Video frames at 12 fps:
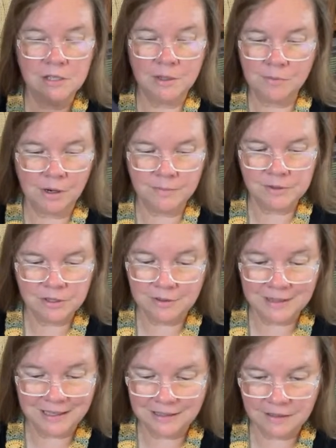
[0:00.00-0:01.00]
I promise you
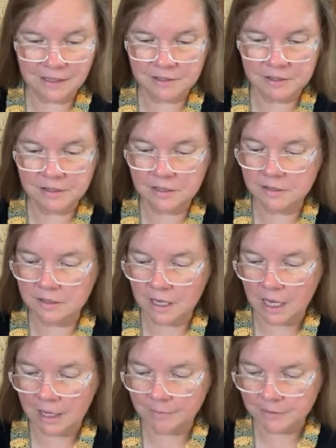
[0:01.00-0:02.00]
that just doesn't
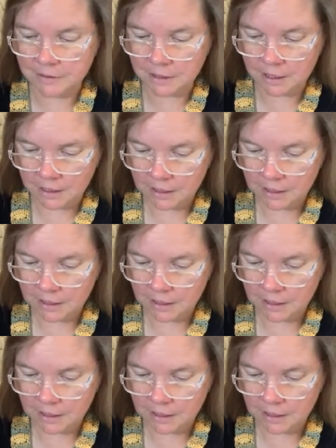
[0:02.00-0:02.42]
happen.